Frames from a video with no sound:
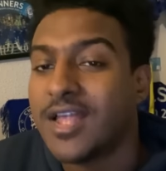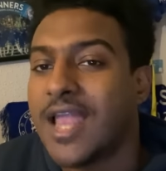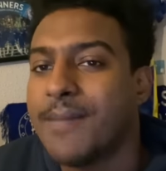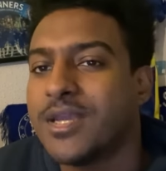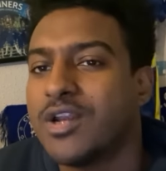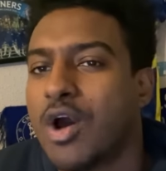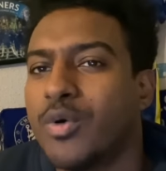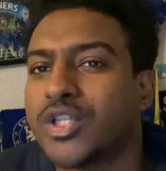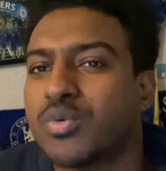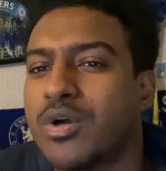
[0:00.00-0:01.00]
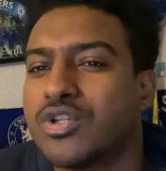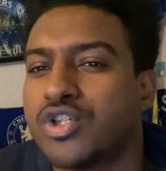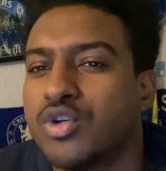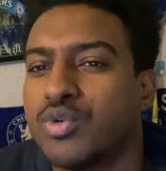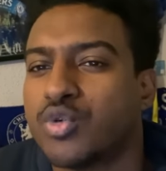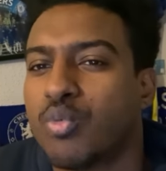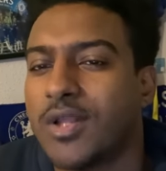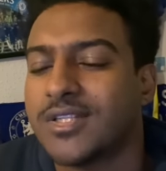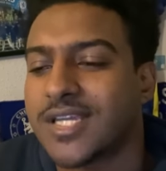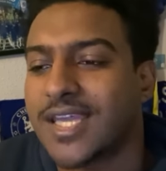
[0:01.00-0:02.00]
Let me know which ones you would
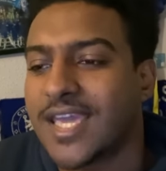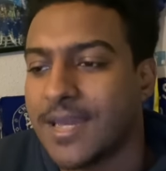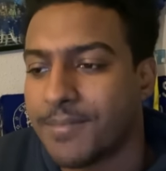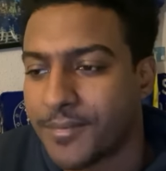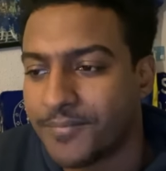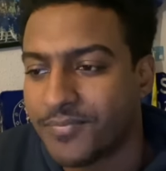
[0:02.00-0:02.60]
want to keep.